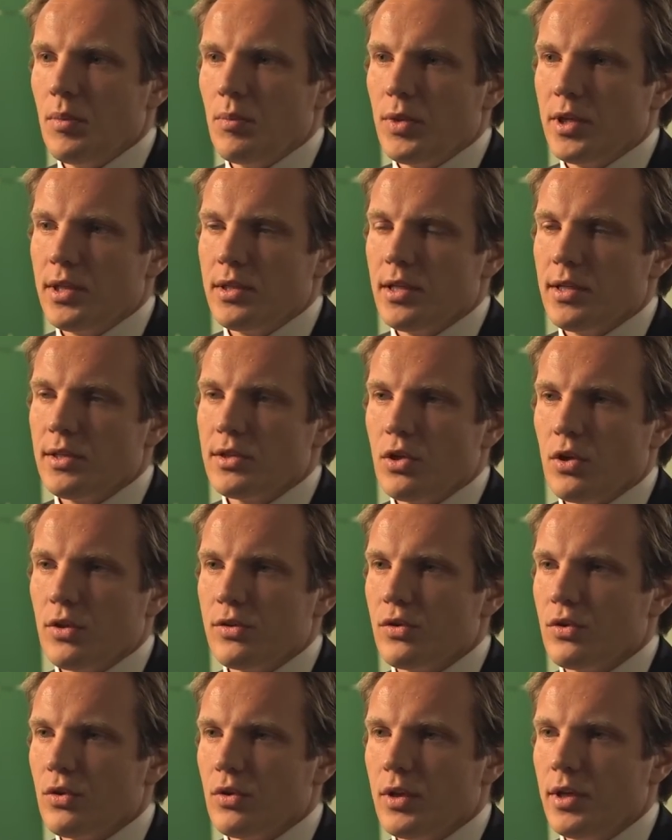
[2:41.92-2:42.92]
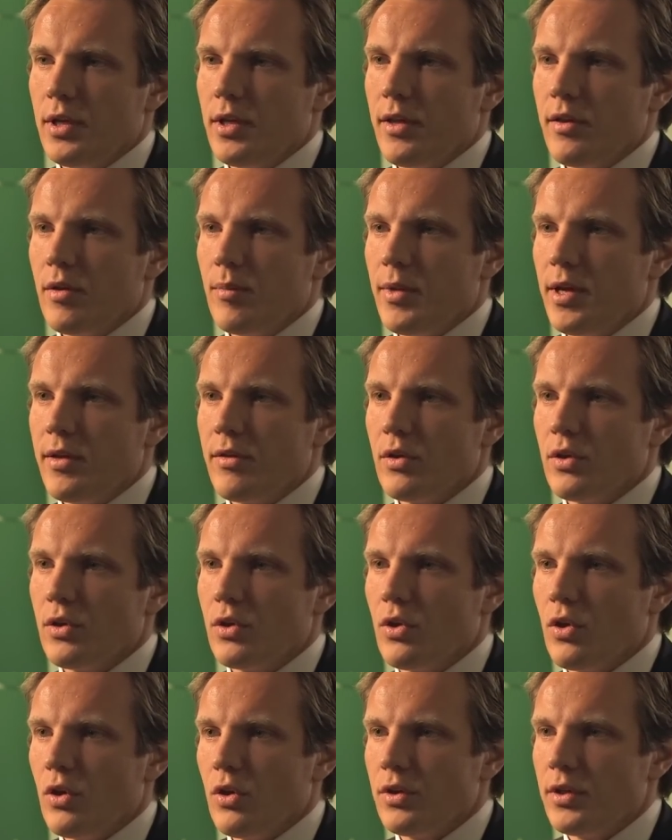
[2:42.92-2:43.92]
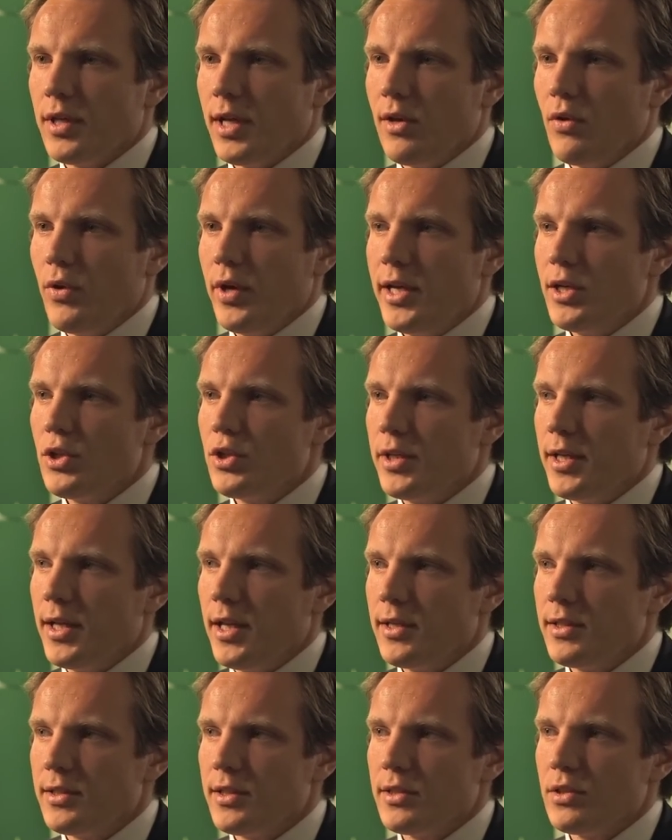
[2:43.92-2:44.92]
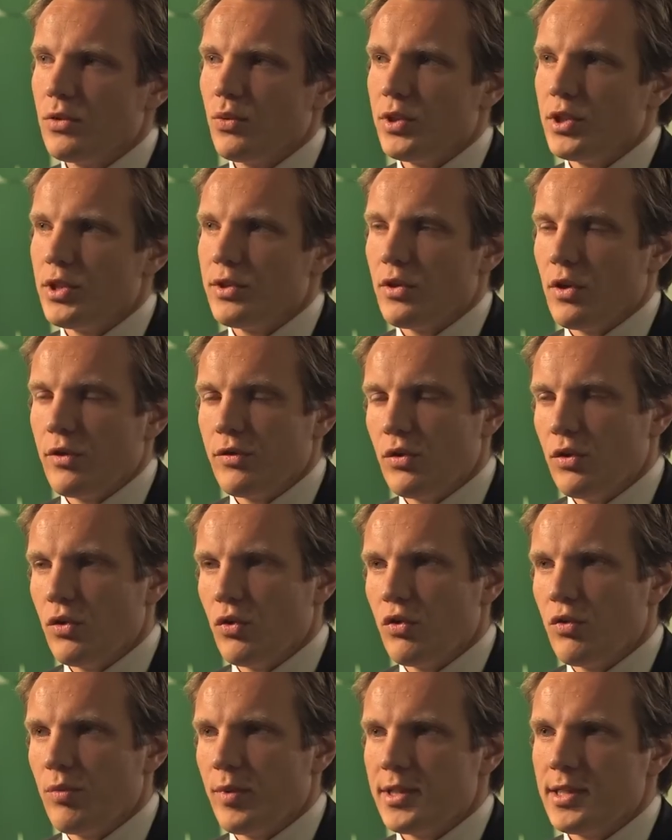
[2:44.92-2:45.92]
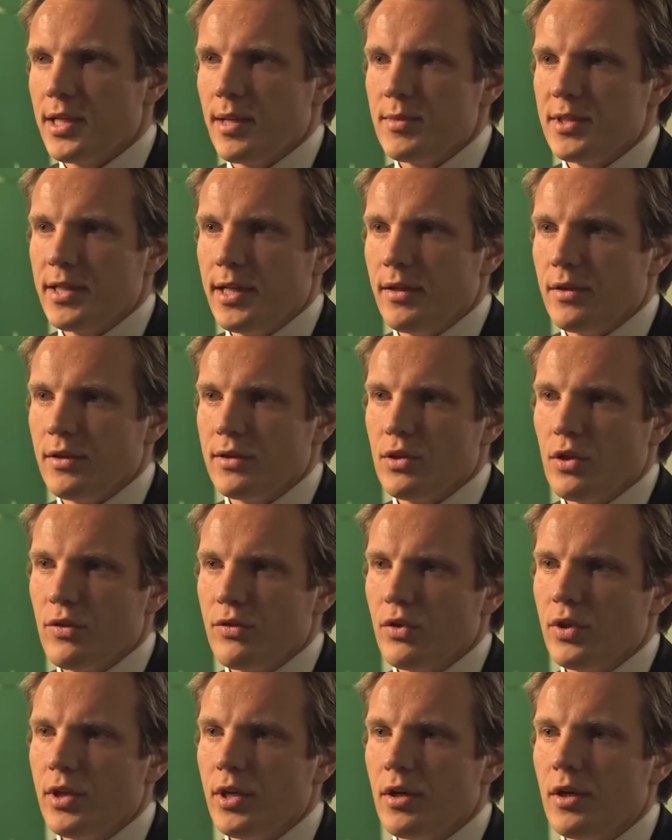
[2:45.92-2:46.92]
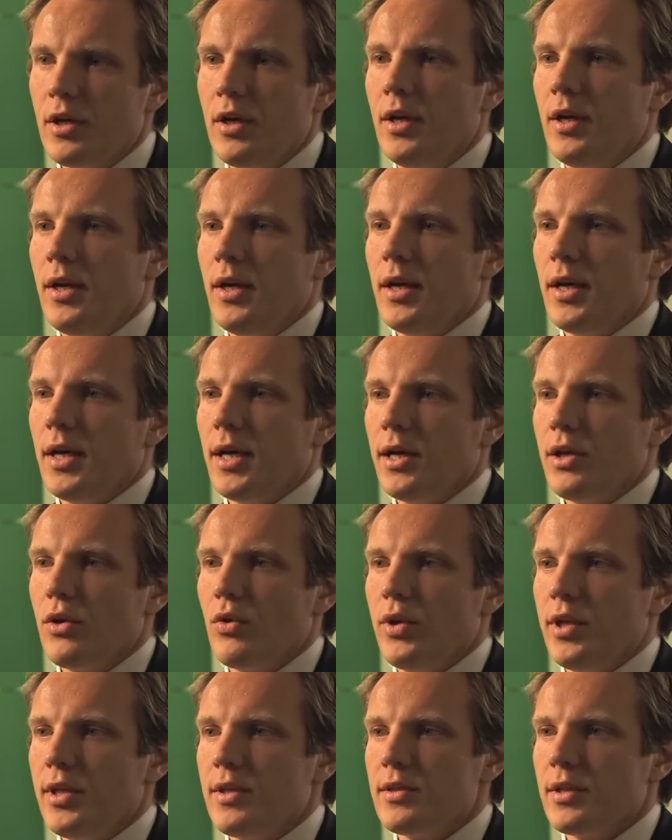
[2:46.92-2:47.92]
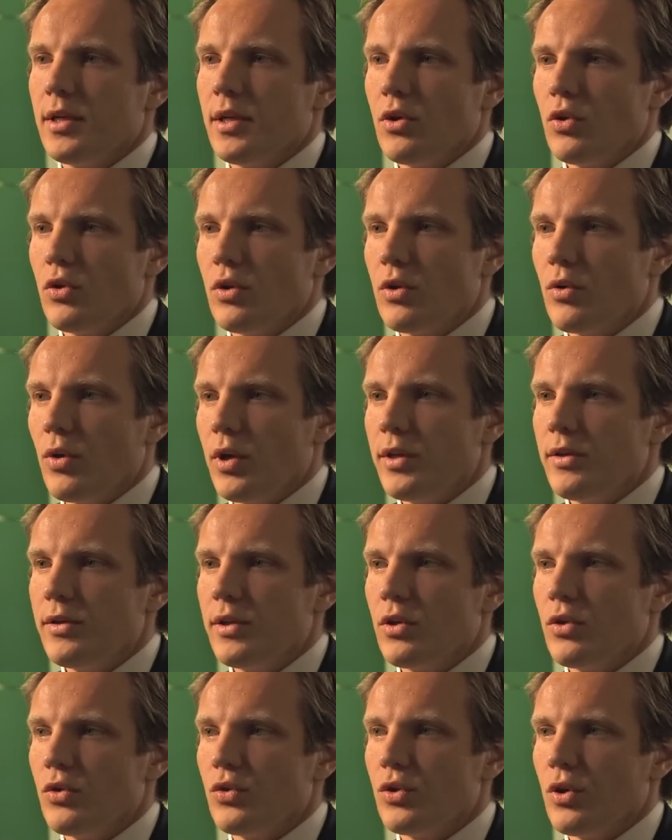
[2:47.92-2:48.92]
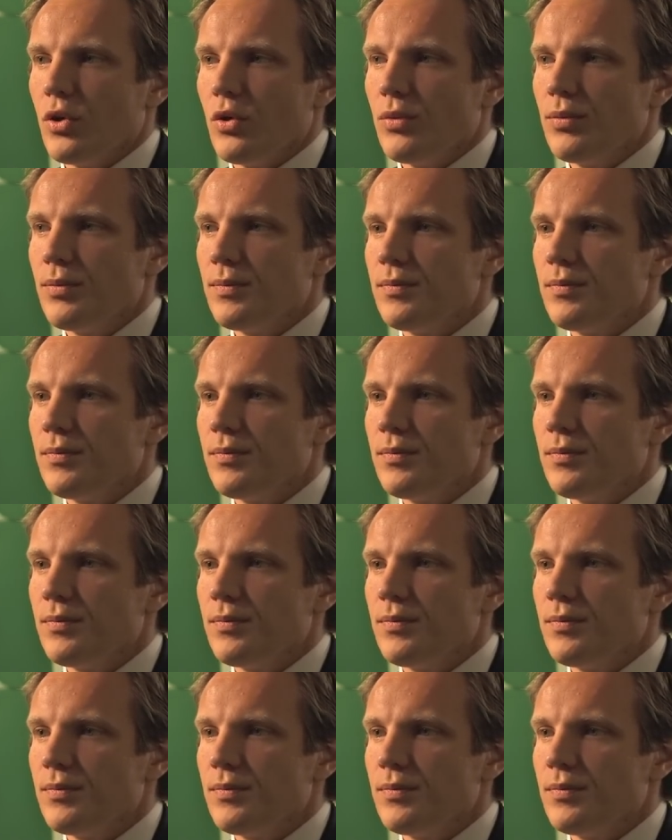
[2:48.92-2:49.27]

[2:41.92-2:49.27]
but there's also another method called LOH analysis, which is also used by some centers. Also here, you need a good quality control.